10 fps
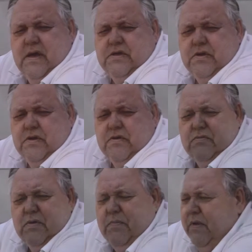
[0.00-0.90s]

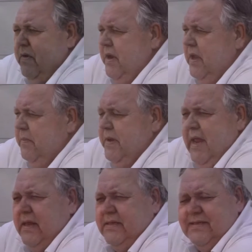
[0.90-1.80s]
to be running up and
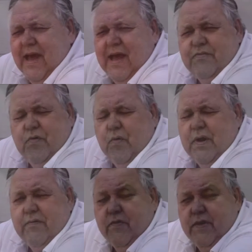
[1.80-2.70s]
down the sides for
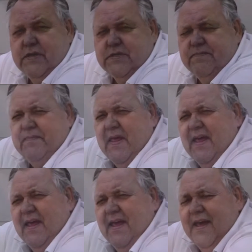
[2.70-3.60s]
whatever reason.
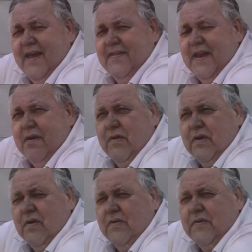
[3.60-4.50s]
Then I
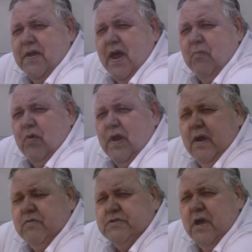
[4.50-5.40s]
recalled the time when I
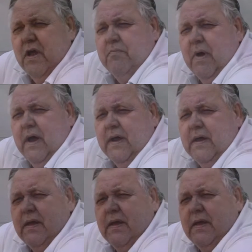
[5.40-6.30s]
was on my
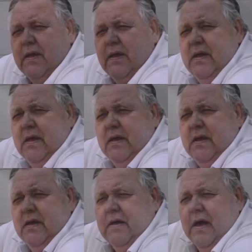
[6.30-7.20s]

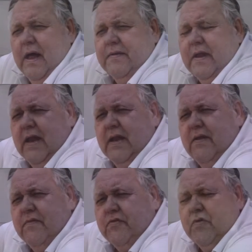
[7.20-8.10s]
yacht that I
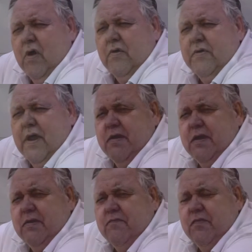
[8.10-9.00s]
lived, a trawler down
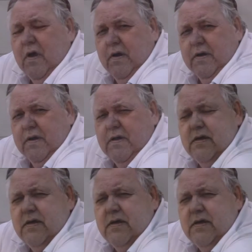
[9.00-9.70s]
in Florida